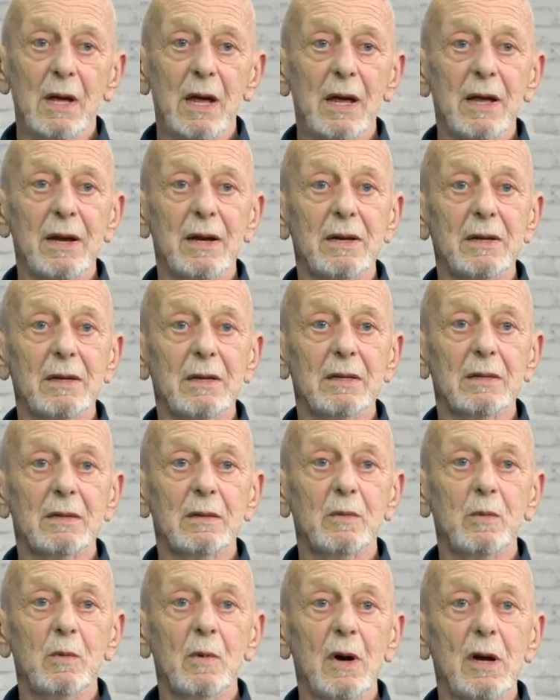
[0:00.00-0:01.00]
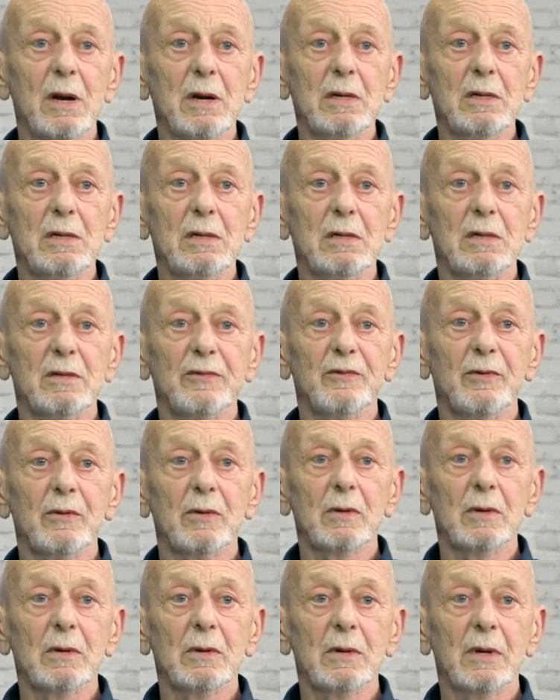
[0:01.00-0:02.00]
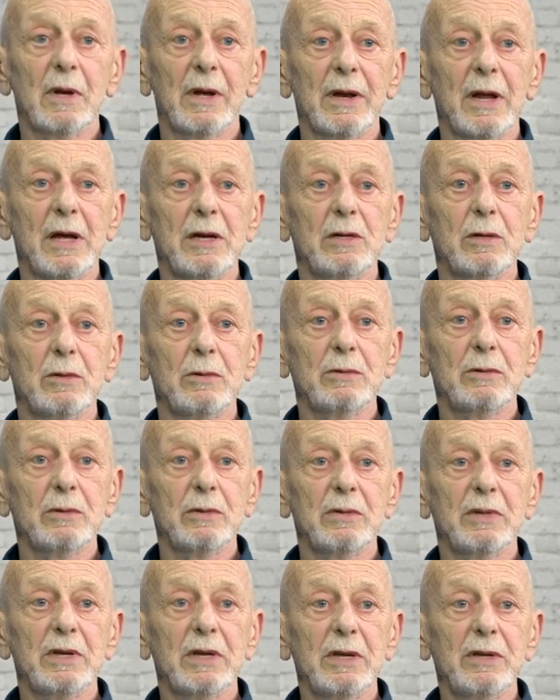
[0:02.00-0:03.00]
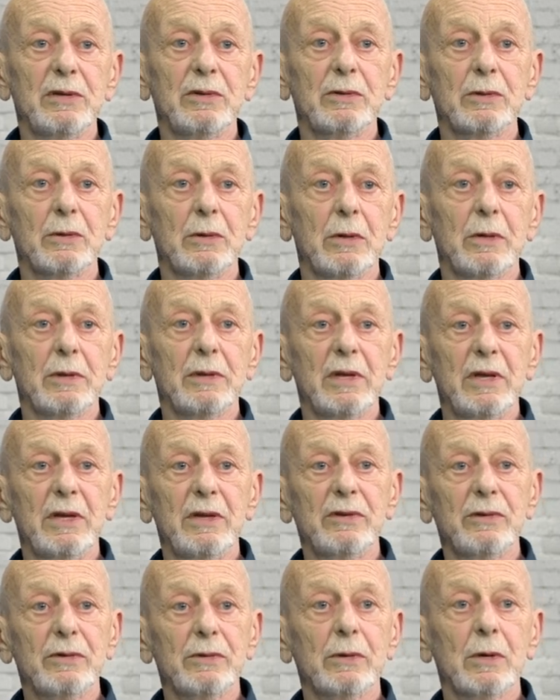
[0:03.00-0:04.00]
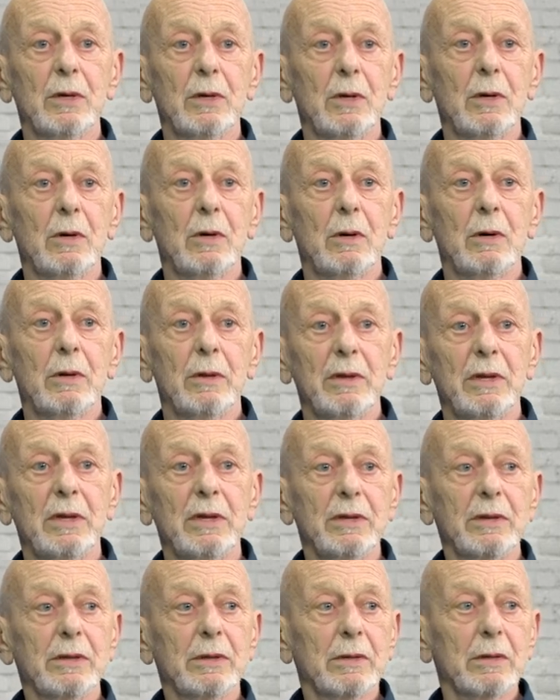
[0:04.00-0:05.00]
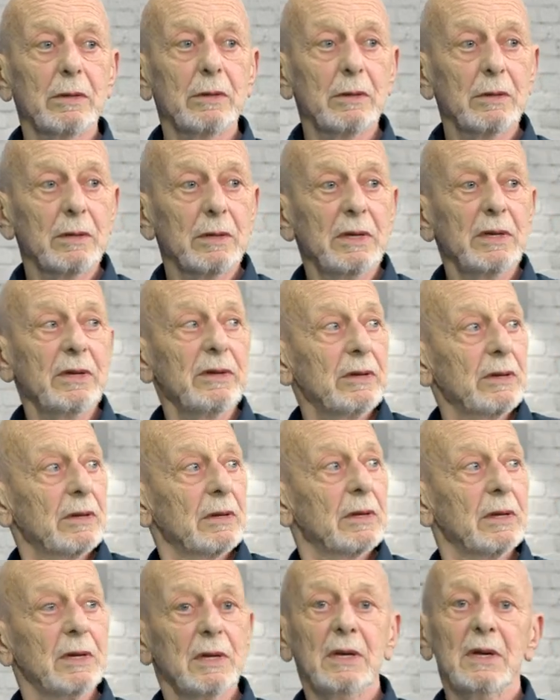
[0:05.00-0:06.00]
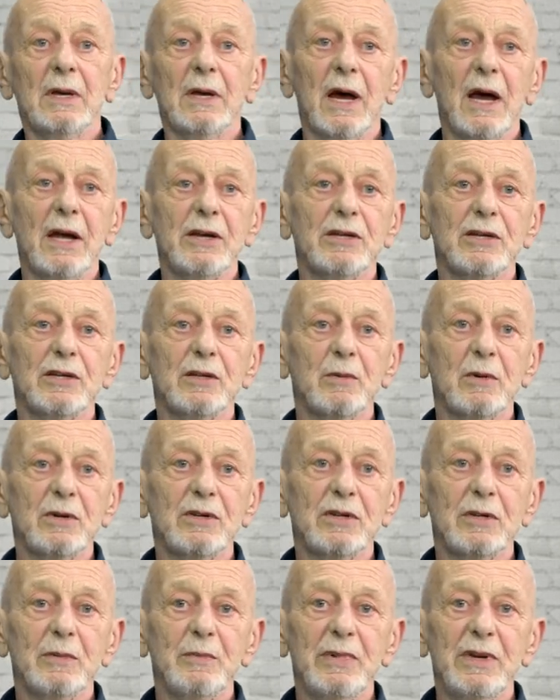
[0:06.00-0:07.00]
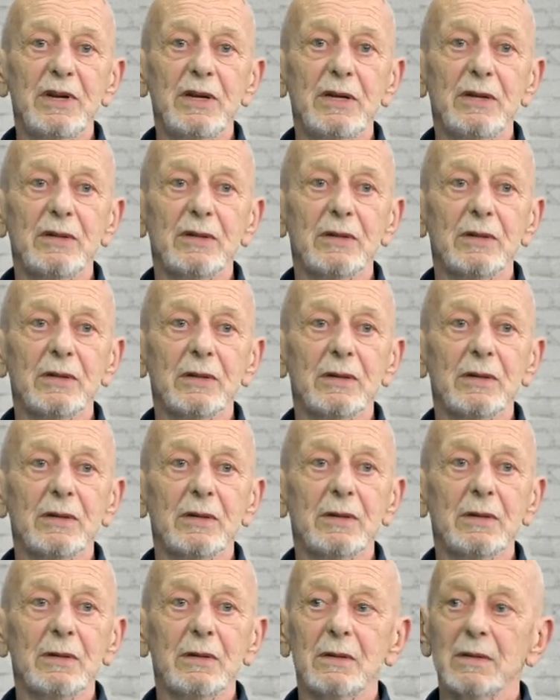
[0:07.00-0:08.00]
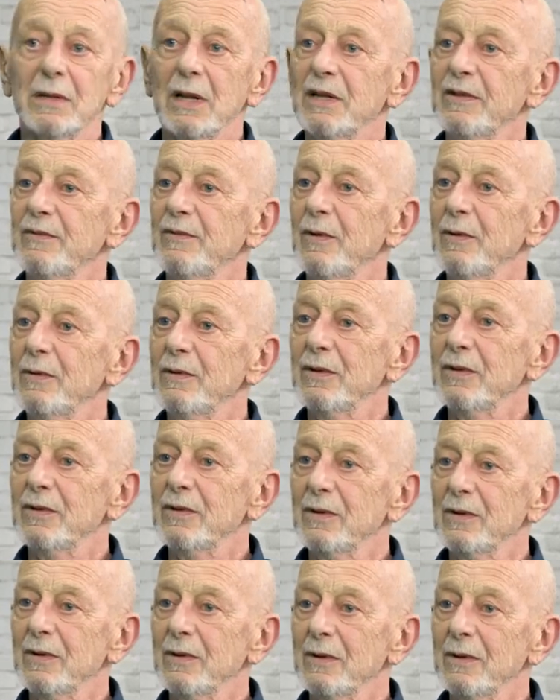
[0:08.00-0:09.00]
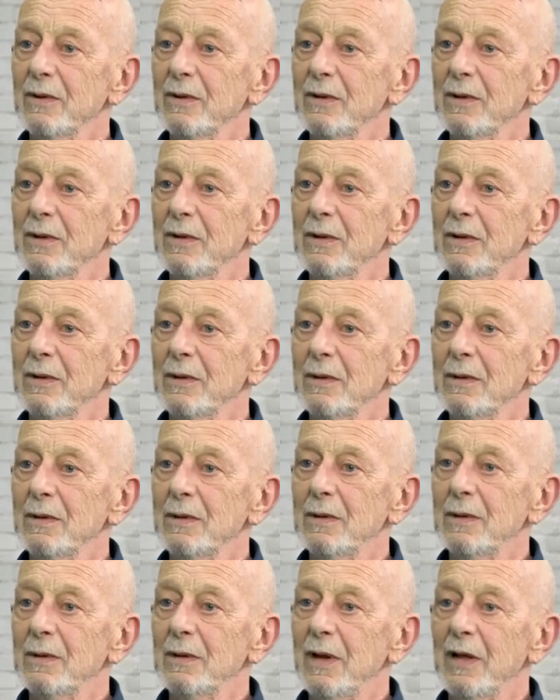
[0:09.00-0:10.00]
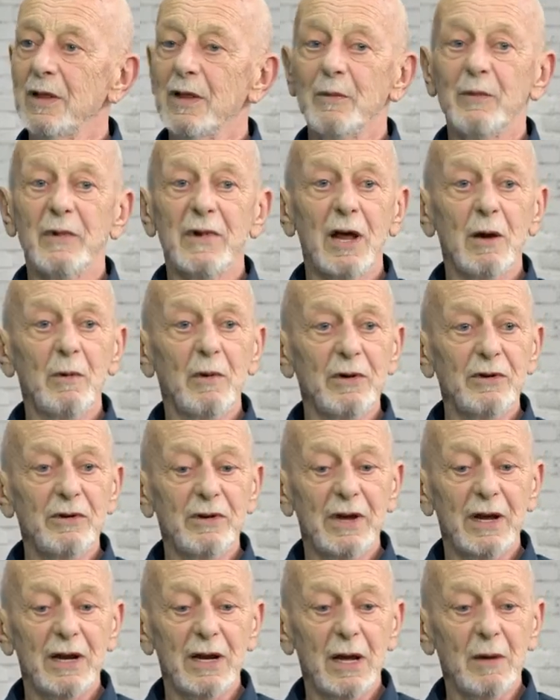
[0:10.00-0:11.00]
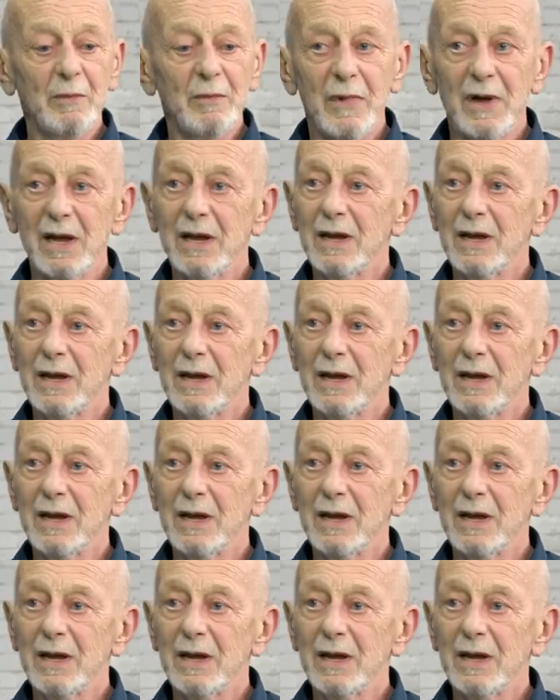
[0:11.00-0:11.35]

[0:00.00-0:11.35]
and it's wonderful. And I don't do this or this or this or this. I just watch the bees. That's focus. And then when I want to get up, I